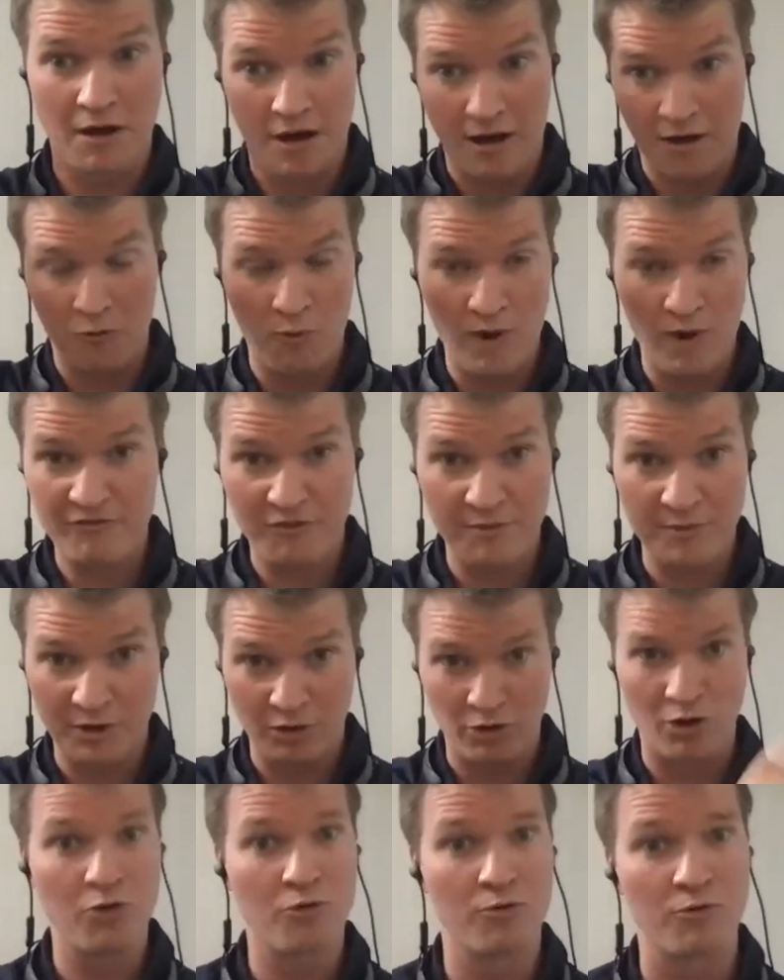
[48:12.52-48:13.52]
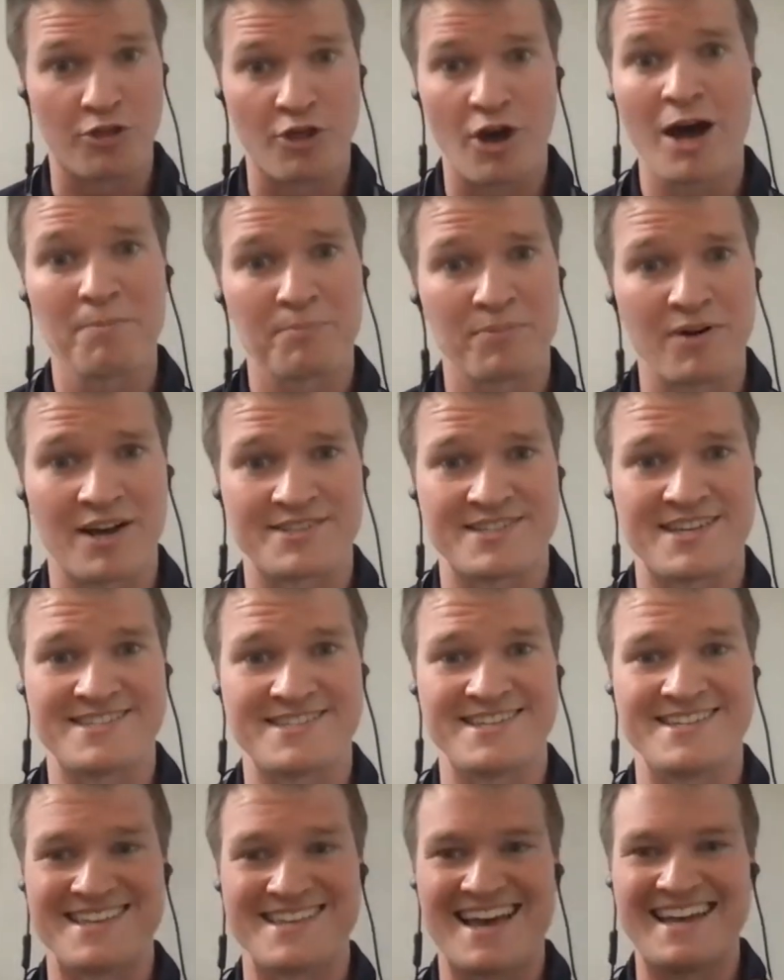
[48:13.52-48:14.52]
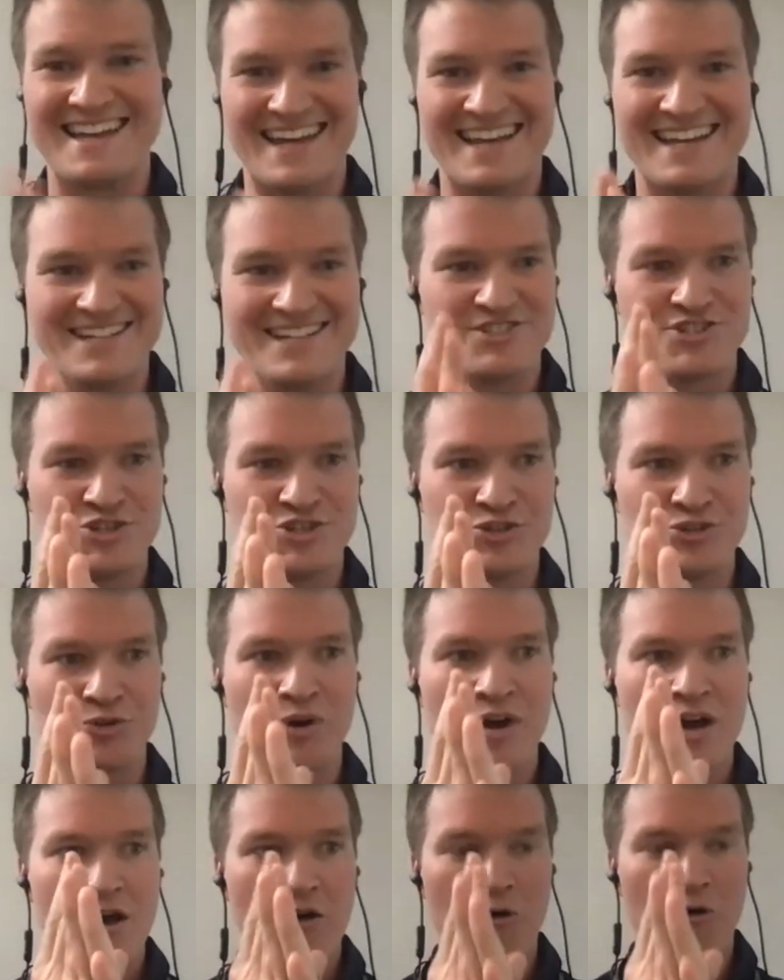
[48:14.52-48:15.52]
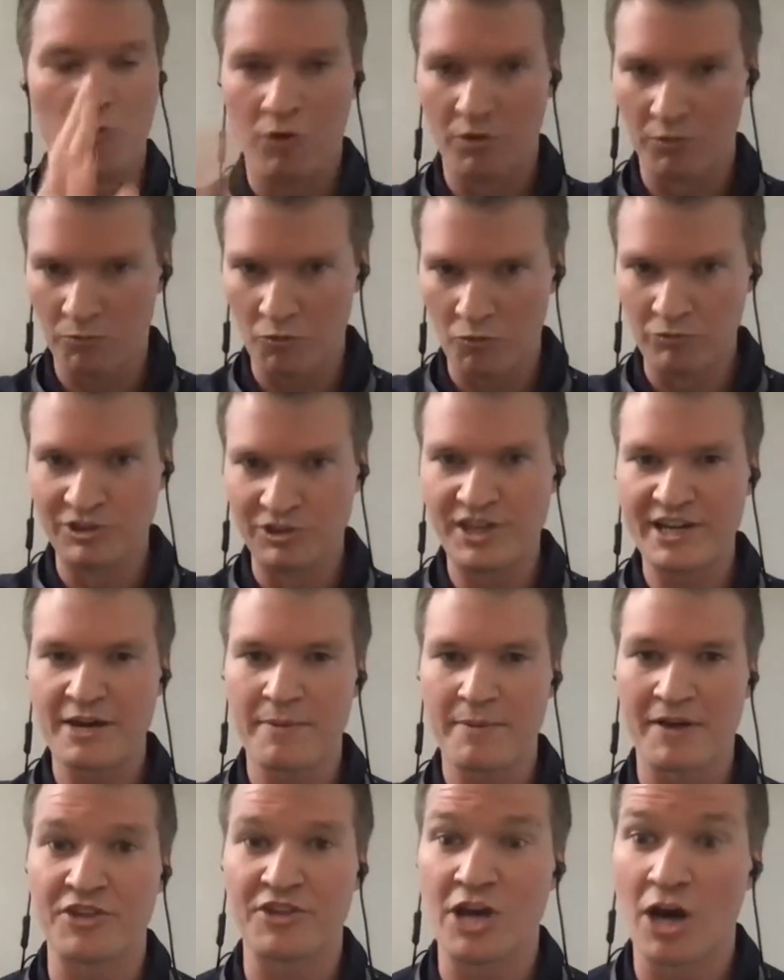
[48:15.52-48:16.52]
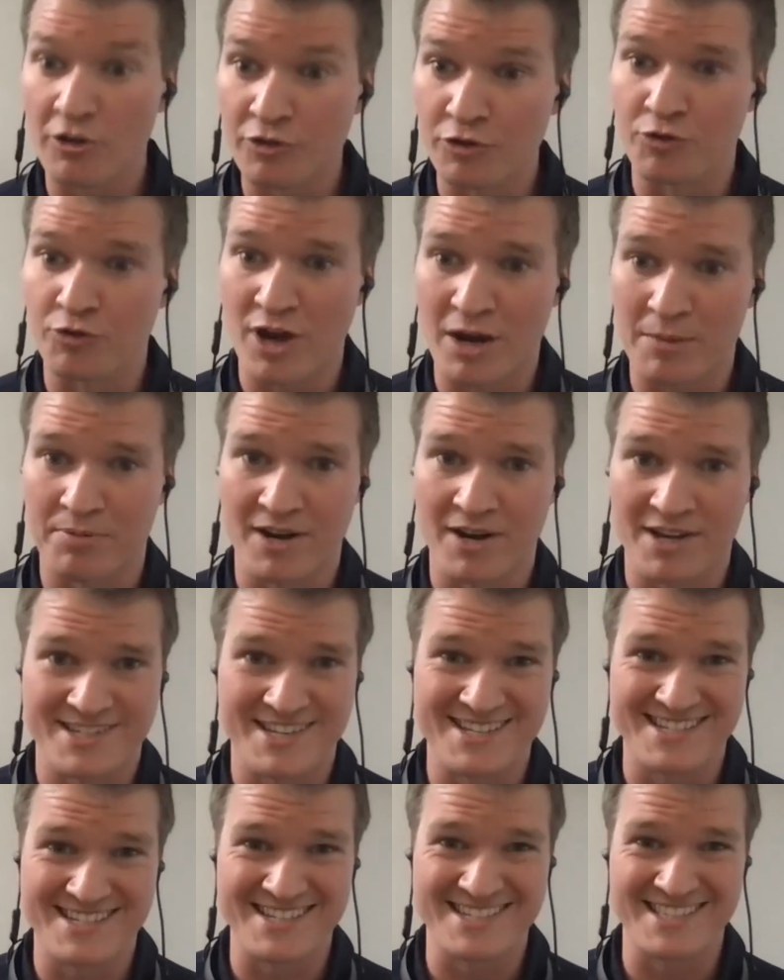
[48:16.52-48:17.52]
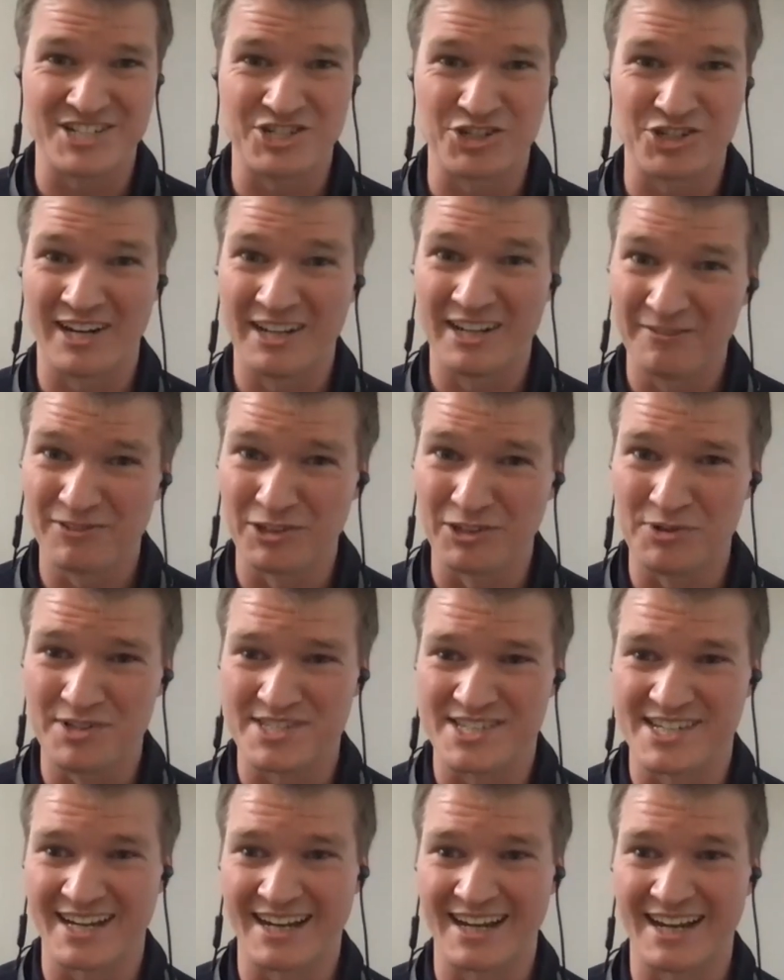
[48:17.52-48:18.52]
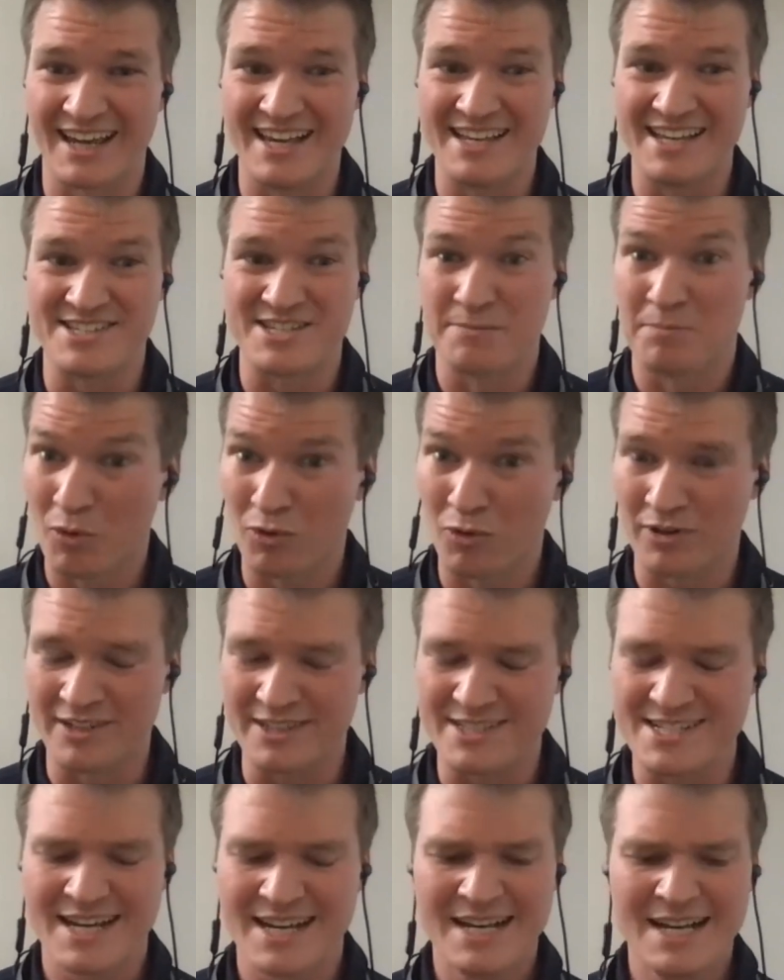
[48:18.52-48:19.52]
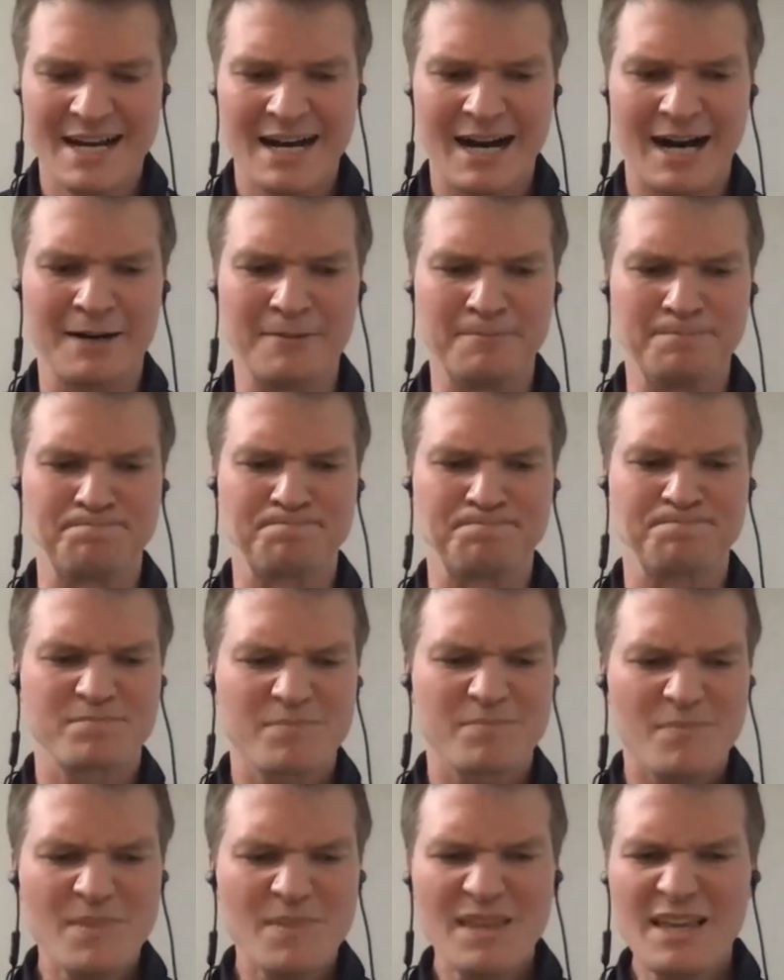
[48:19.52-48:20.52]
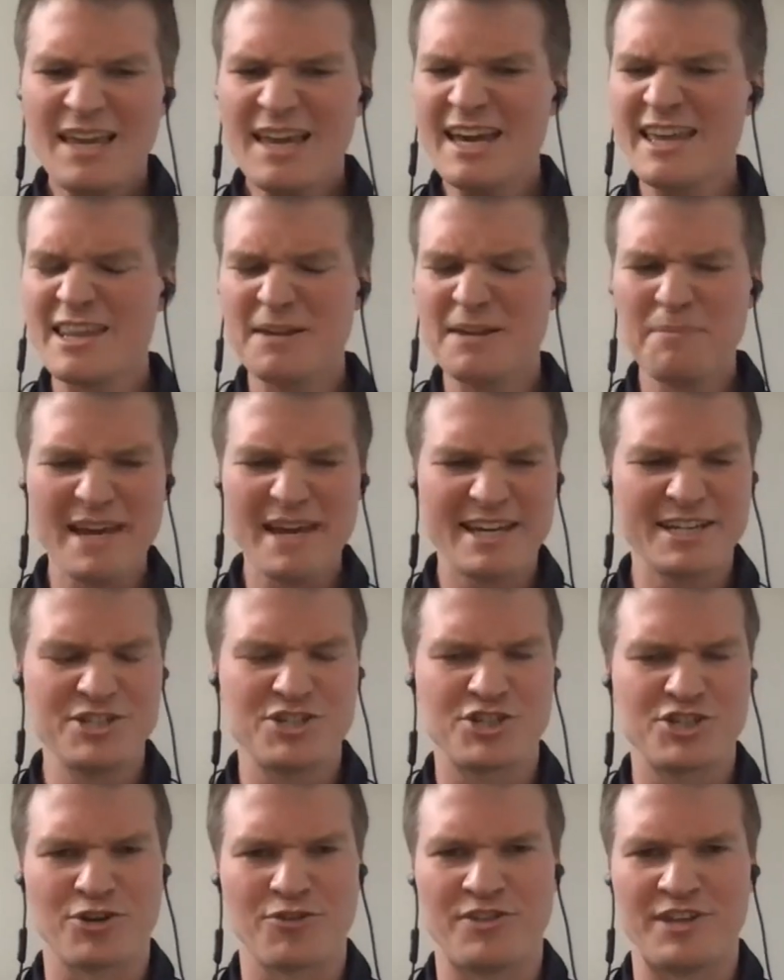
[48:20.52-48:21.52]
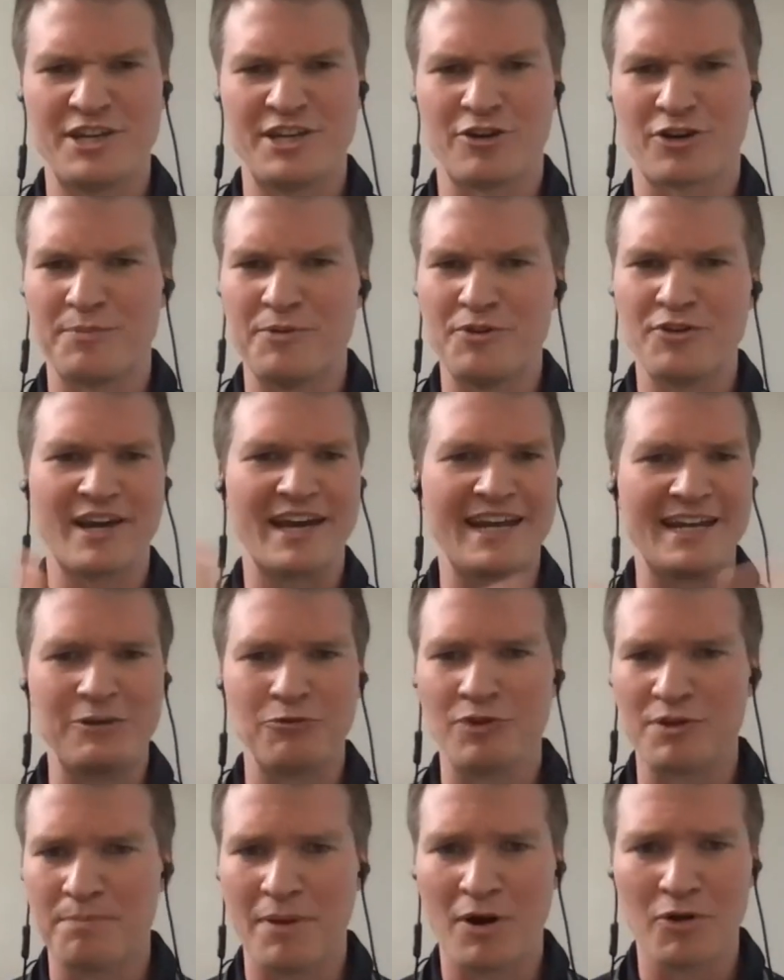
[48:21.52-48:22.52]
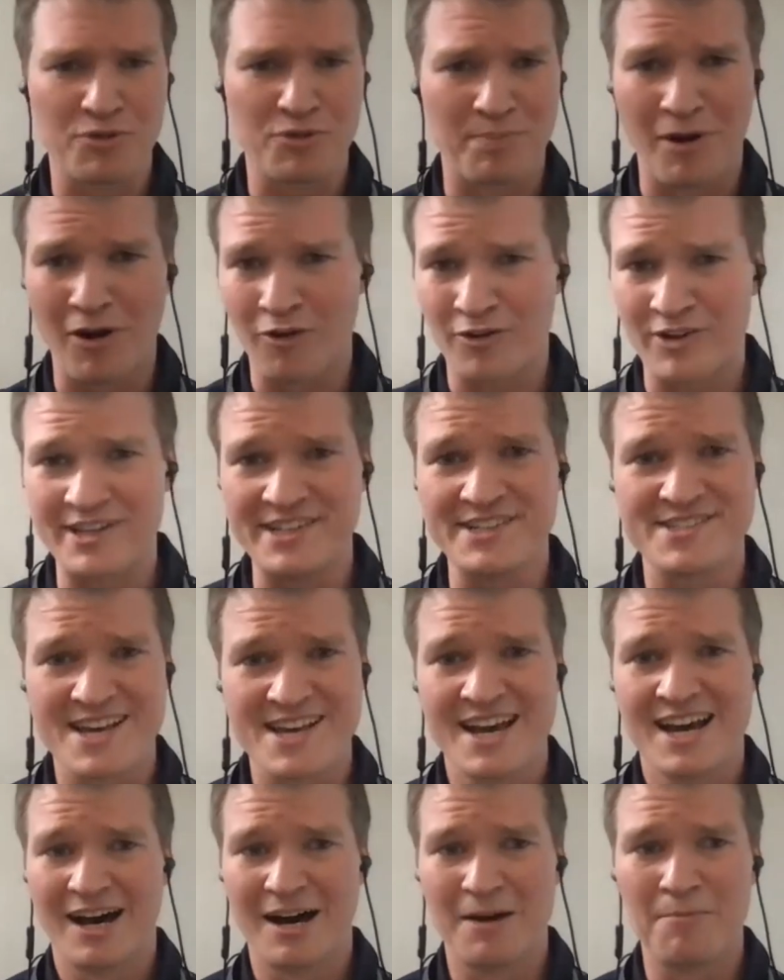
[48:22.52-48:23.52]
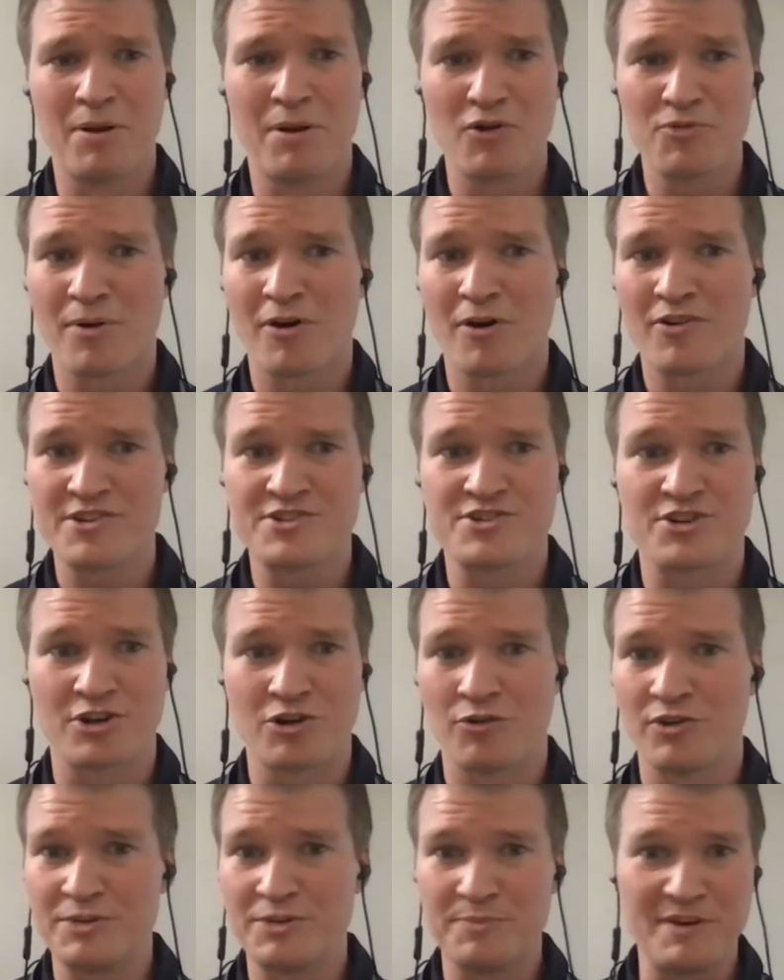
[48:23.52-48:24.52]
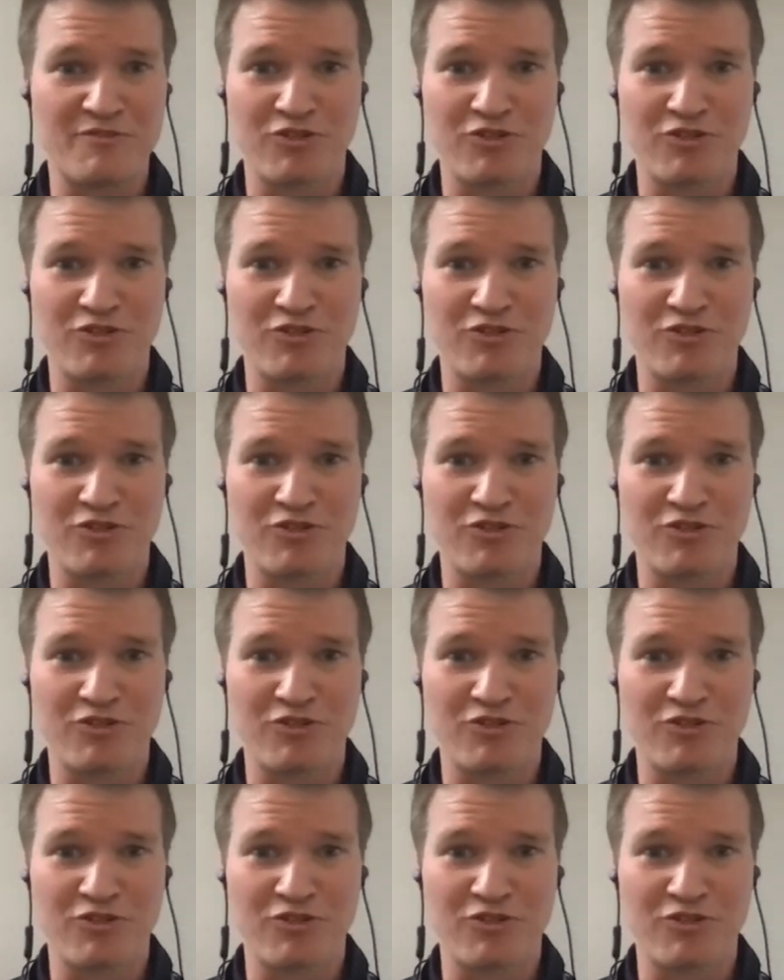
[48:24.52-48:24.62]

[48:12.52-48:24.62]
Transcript: away from their own thought processes and into well think about the other thought processes that you're influencing is important um, and then making sure that you're communicating with both parties um, both parties are going to be